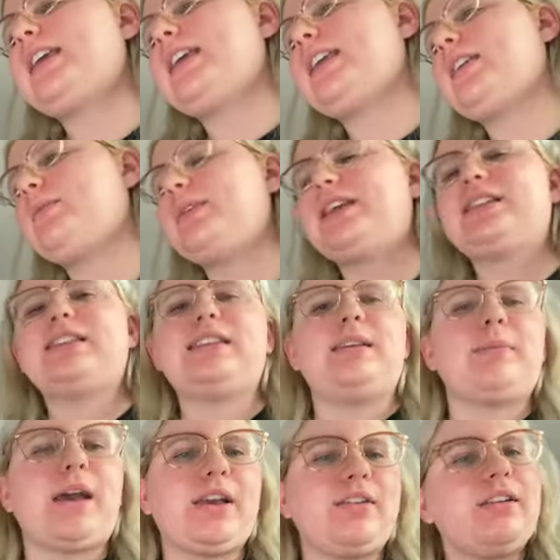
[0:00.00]
And we get to see
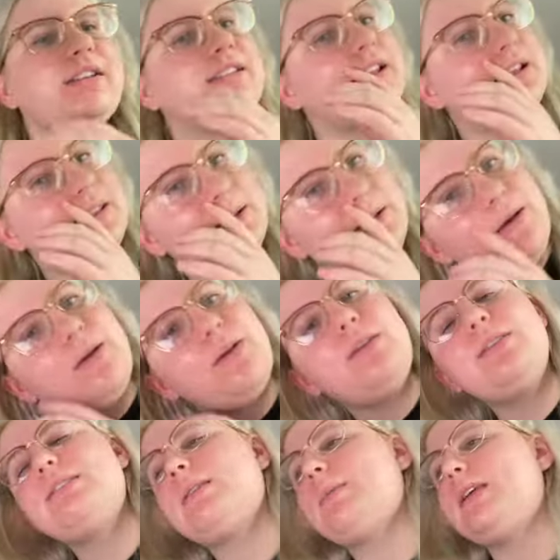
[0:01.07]
Michael as the
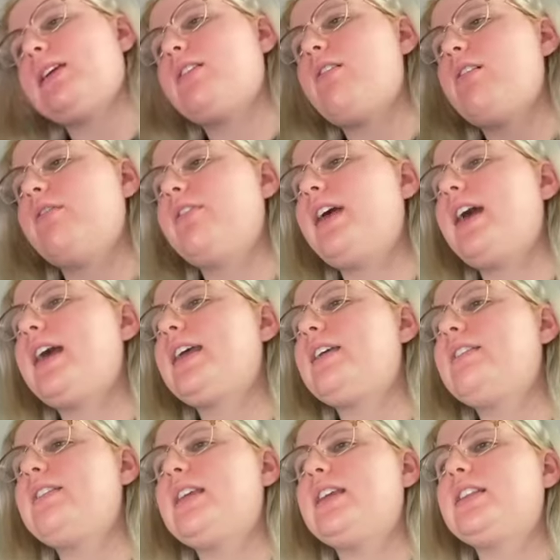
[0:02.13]
ghost, and we get all of that.
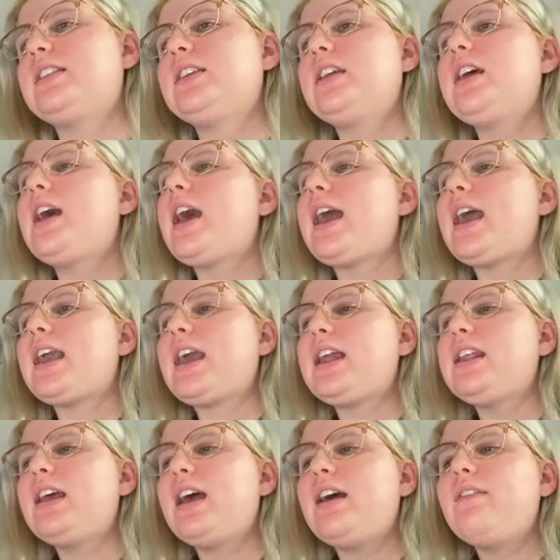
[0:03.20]
And then I kind
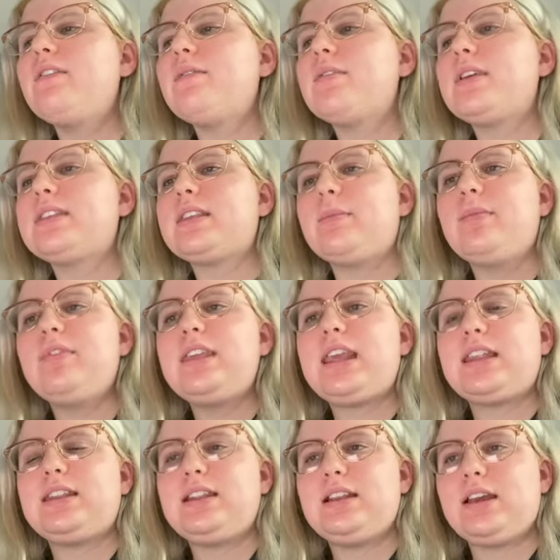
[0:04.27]
of have some of the
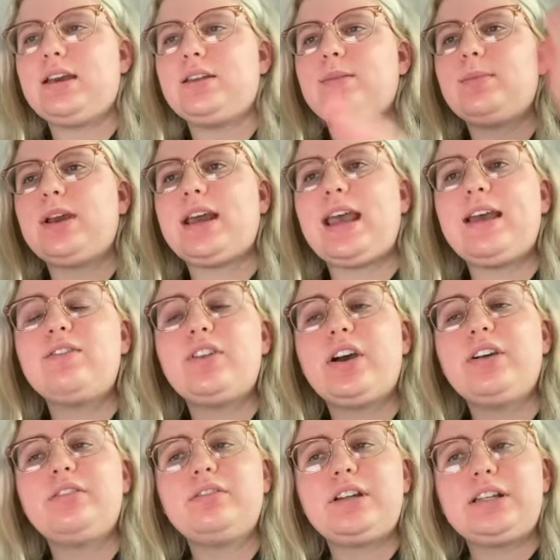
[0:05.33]
ending done, but I have
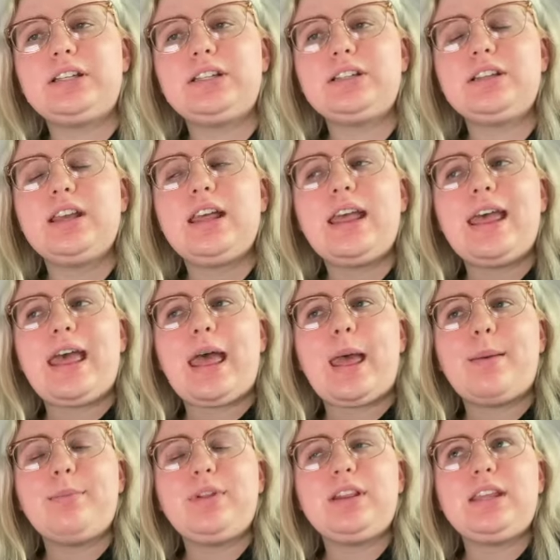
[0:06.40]
not written
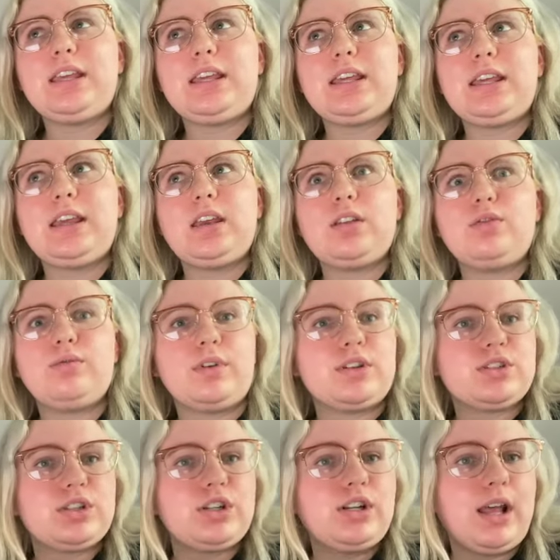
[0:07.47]
Emily and
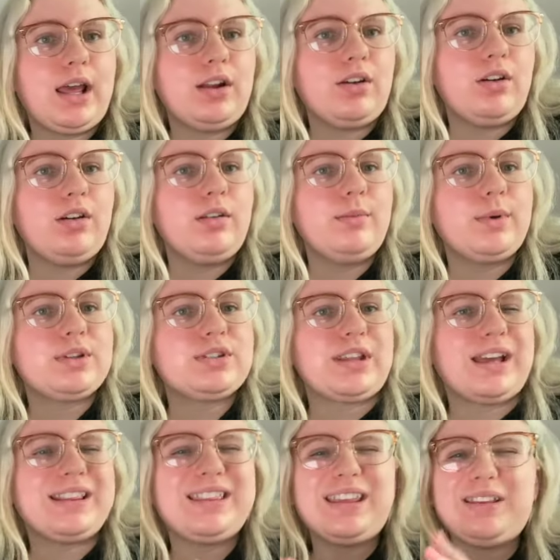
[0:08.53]
Richard at all, which
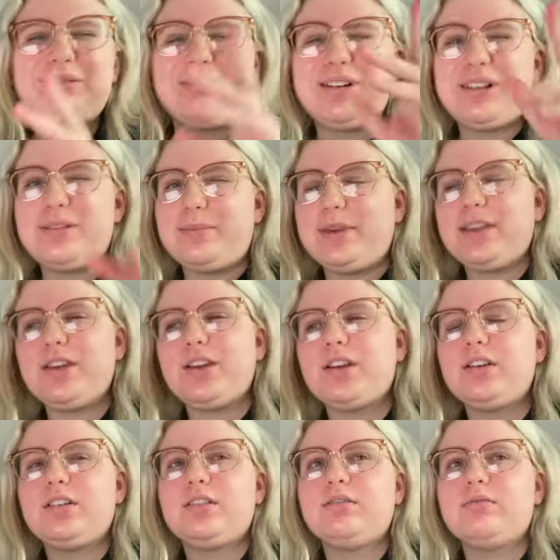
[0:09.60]
that's like one of the
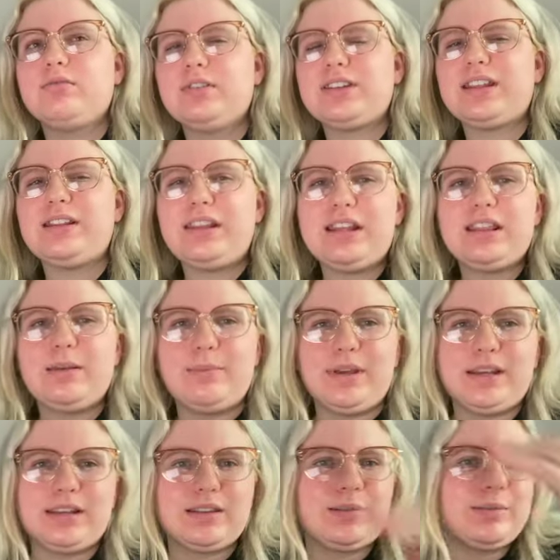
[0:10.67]
bigger, it's not like the
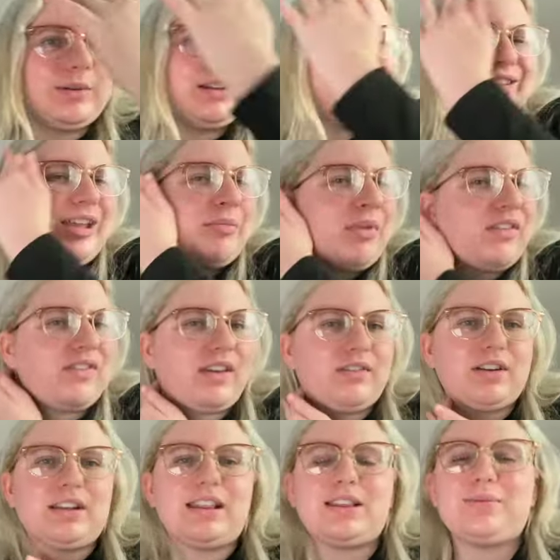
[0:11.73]
biggest one. It's not my
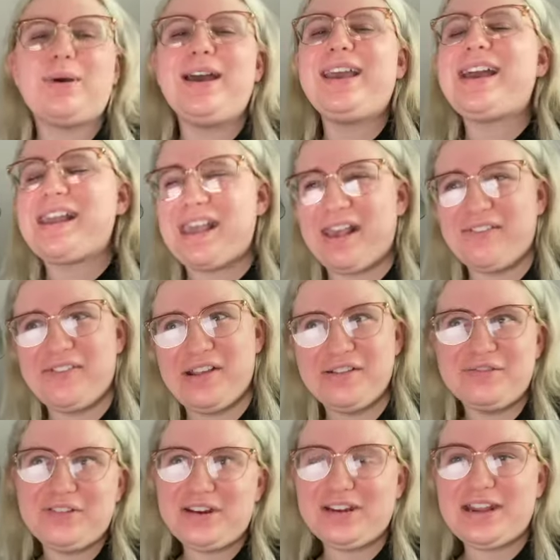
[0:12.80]
favorite. That's why I haven't
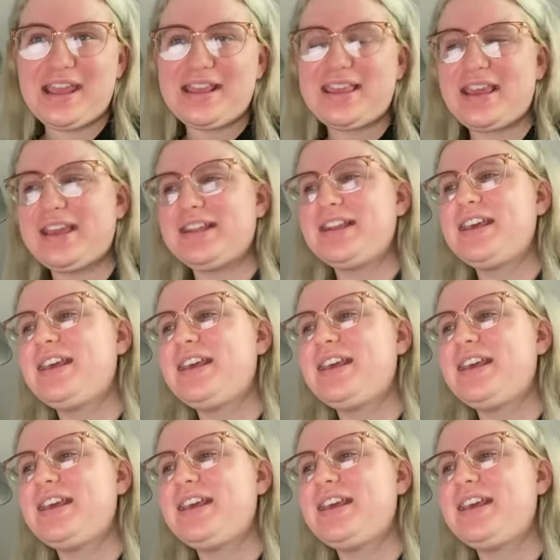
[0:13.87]
written it yet.